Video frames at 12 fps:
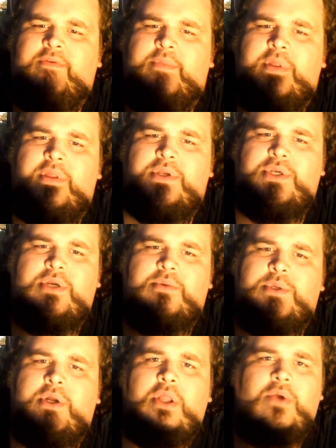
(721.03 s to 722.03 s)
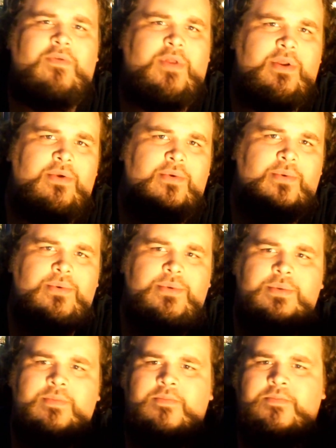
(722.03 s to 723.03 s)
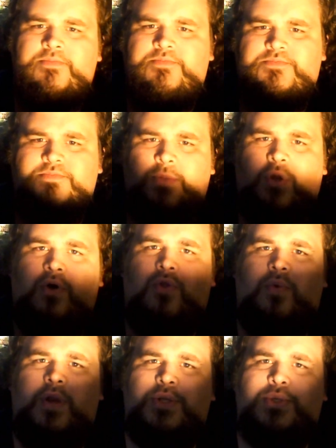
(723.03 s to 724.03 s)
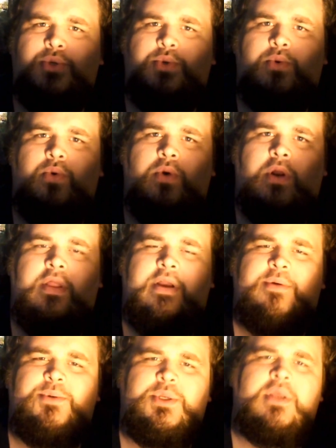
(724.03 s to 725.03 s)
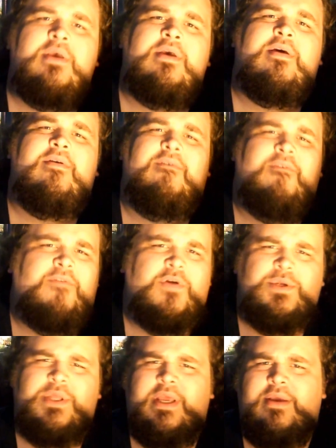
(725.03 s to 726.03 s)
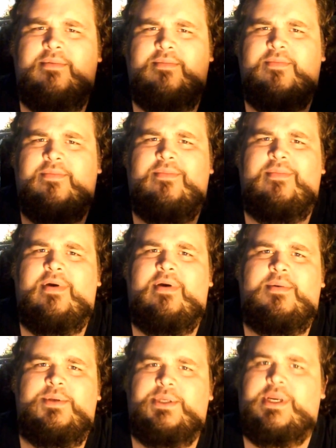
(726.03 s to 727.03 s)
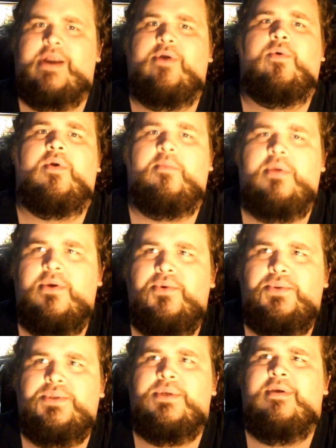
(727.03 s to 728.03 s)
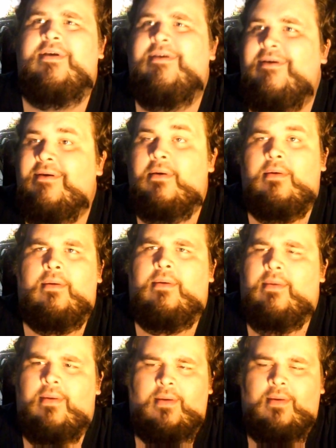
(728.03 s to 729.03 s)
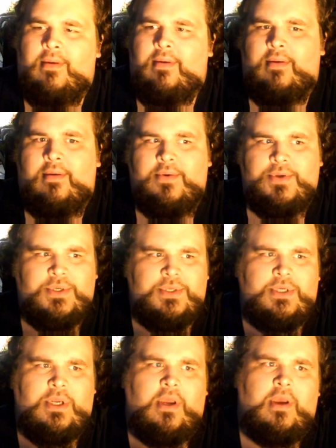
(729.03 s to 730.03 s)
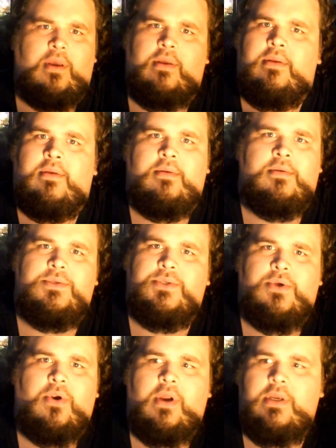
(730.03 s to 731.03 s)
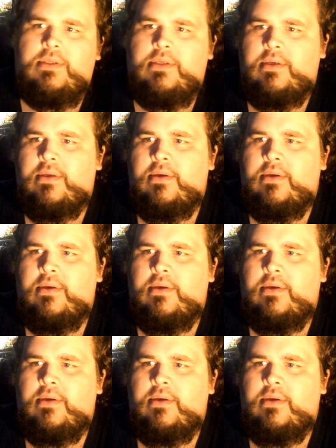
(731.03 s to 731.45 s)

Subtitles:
I mean, this shit was all over the news. All the wrestlers were going on there. It was the first thing was steroid abuse, which is, yeah, it's crazy.